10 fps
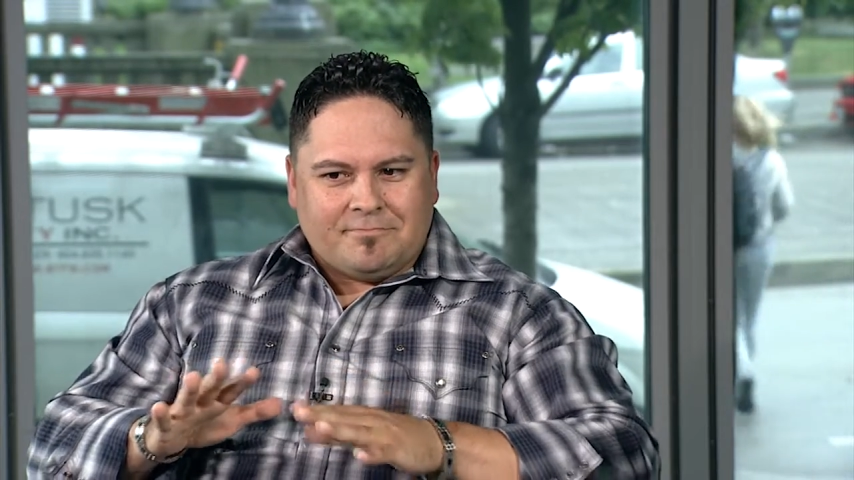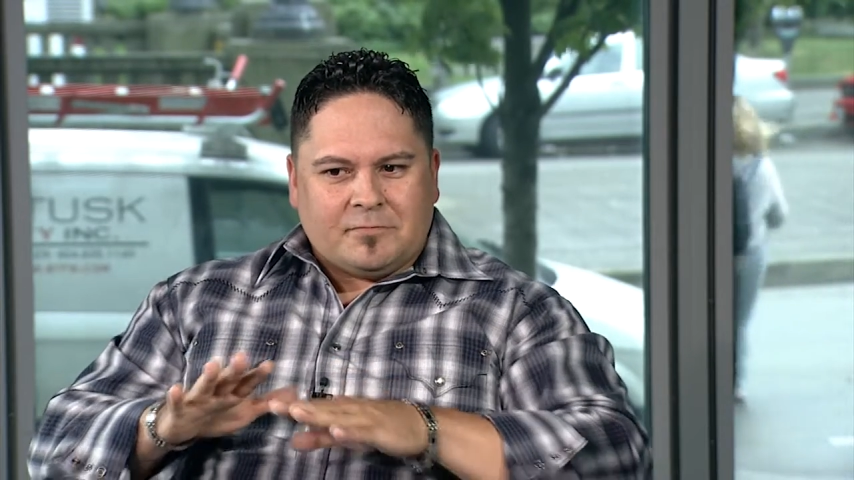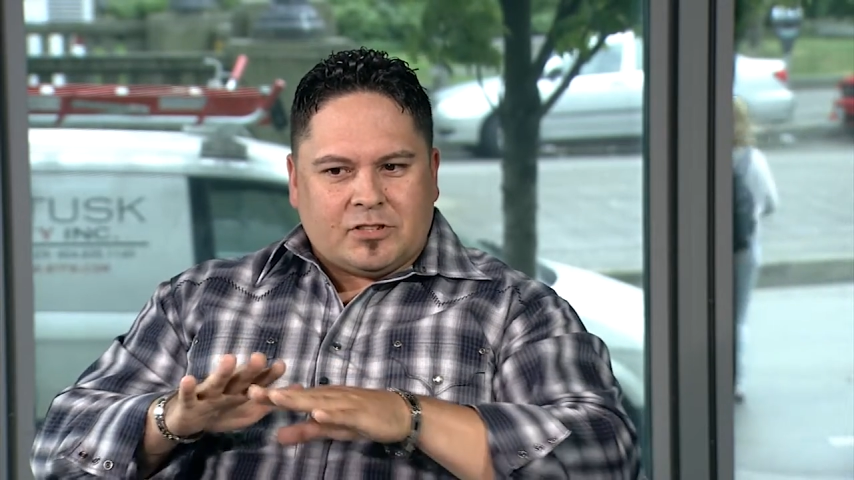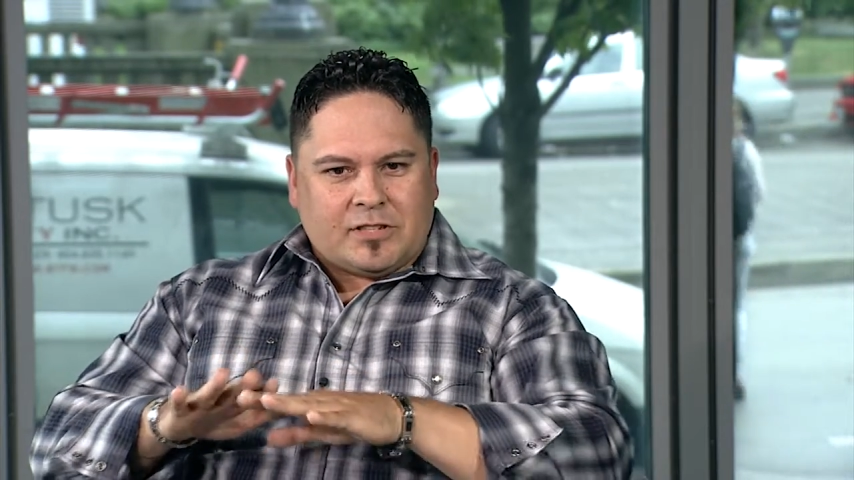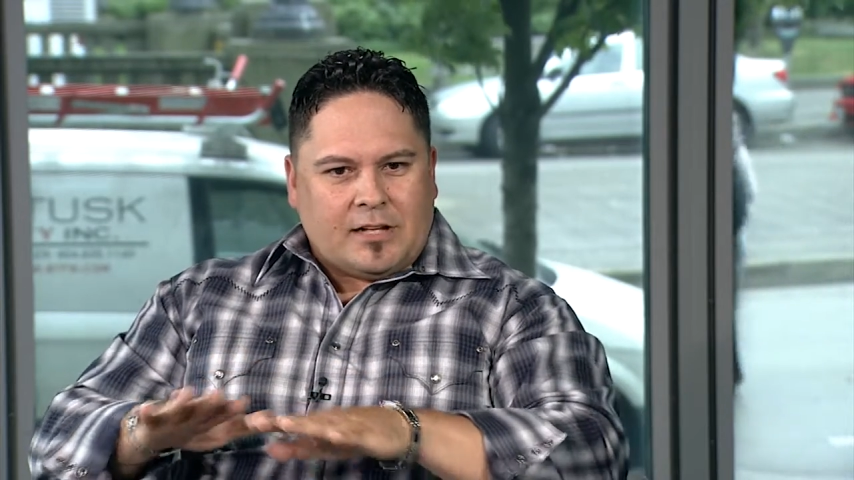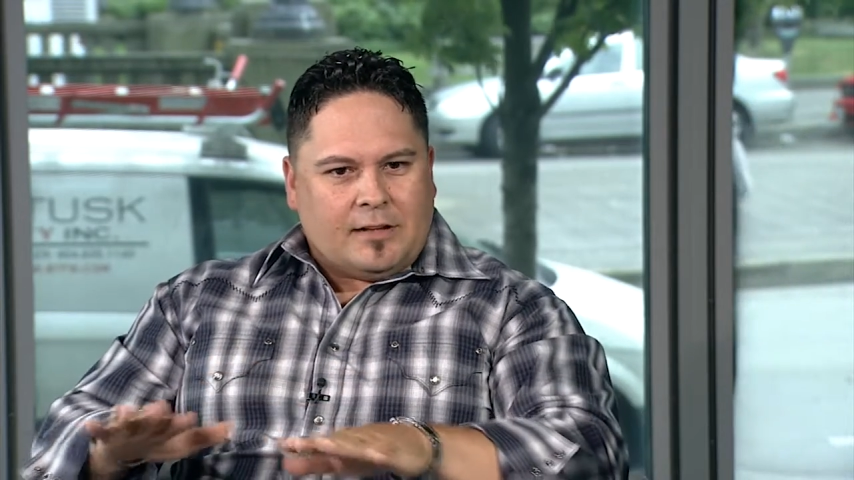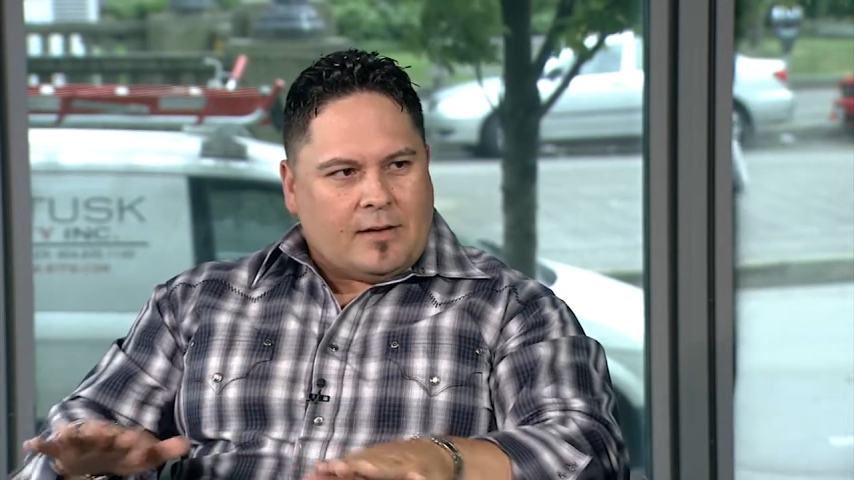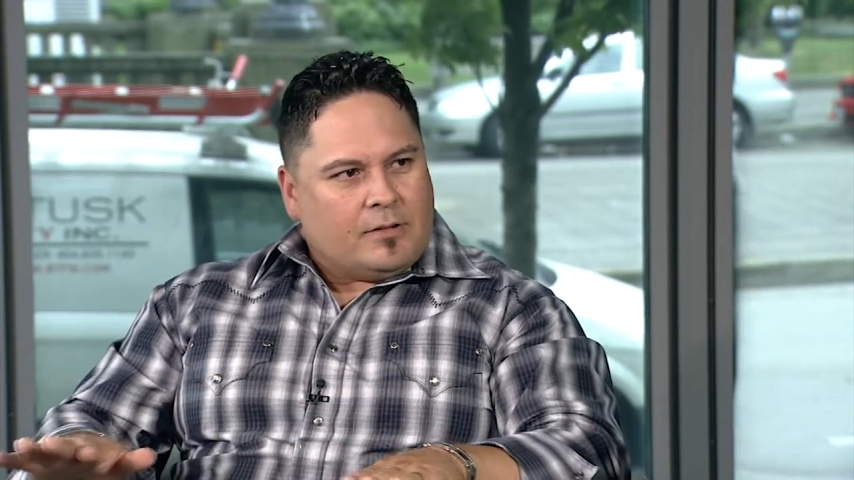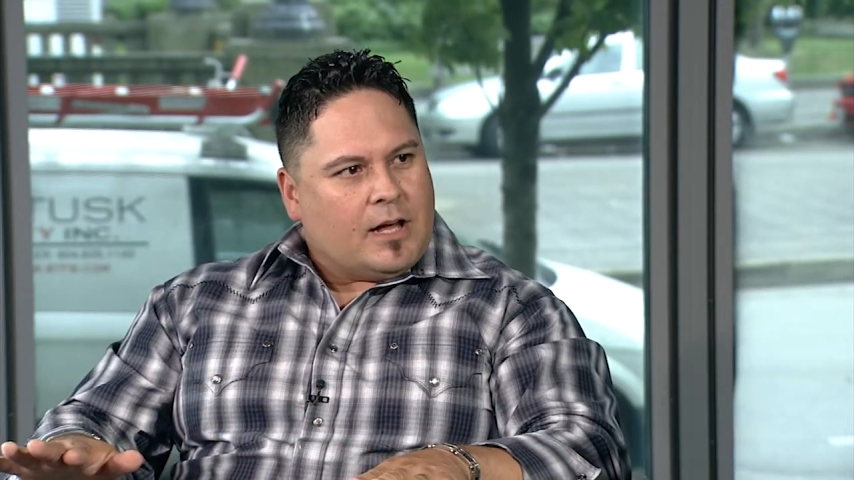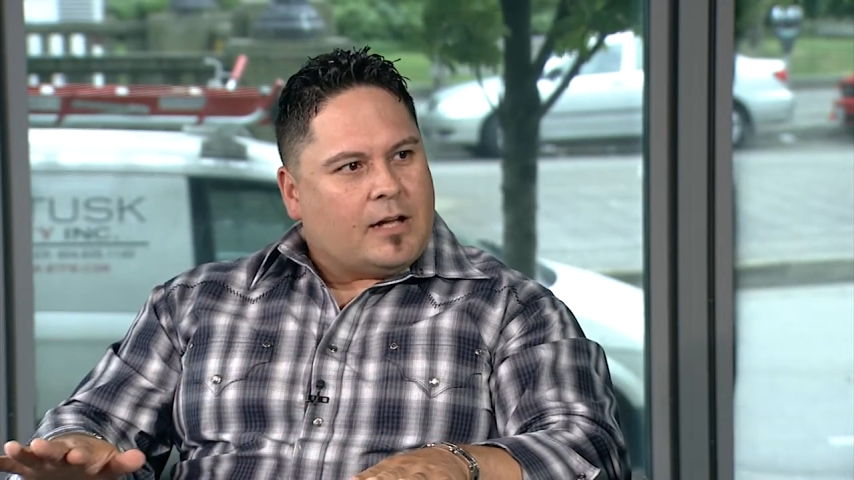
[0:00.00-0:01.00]
stay
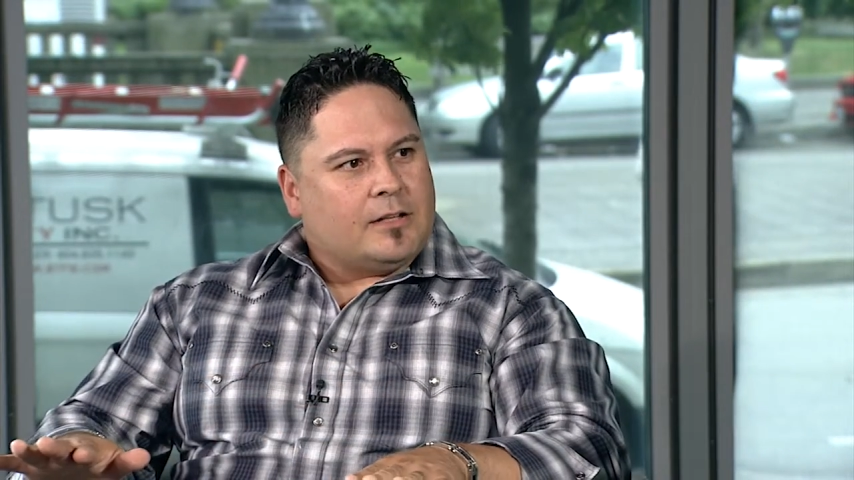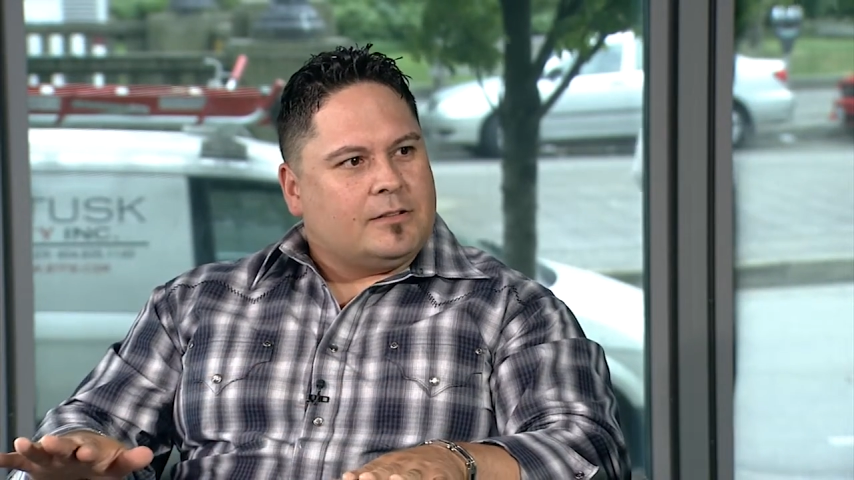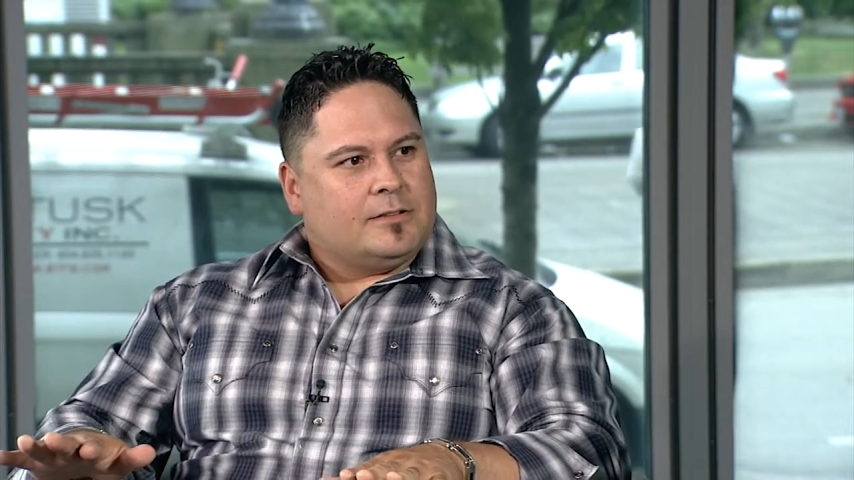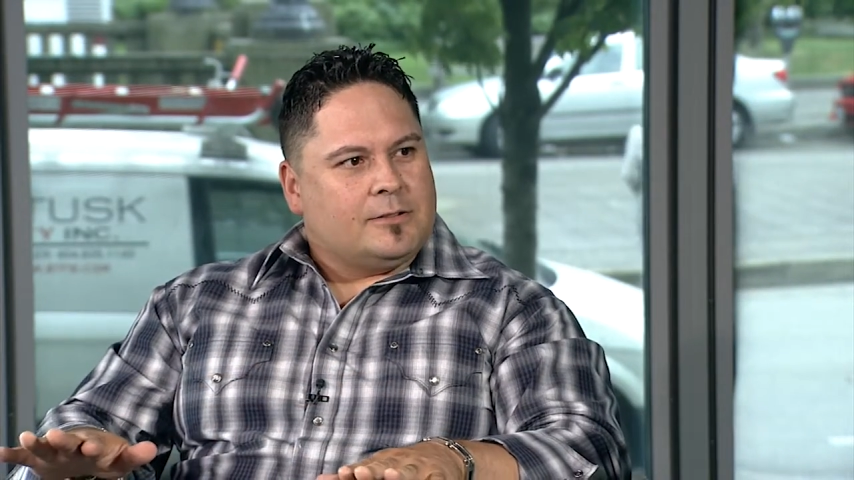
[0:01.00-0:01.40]
level-headed,